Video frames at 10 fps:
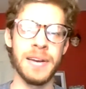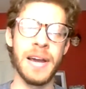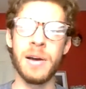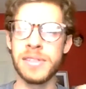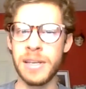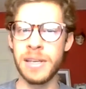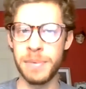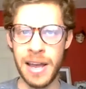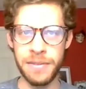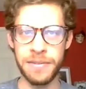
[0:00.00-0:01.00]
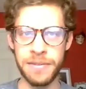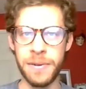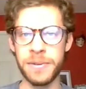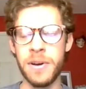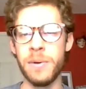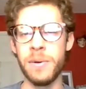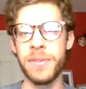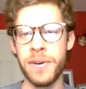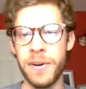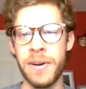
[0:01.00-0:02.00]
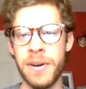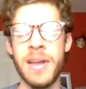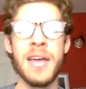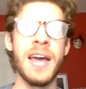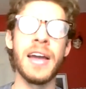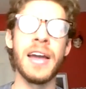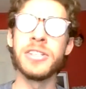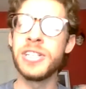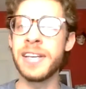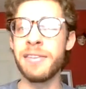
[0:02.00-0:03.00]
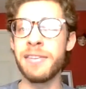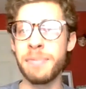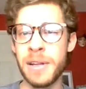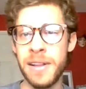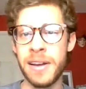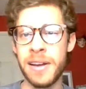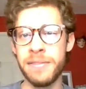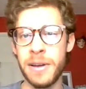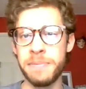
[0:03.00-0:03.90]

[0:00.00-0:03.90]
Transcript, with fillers: and I was able to have a phone call with her, and she gave me a lot of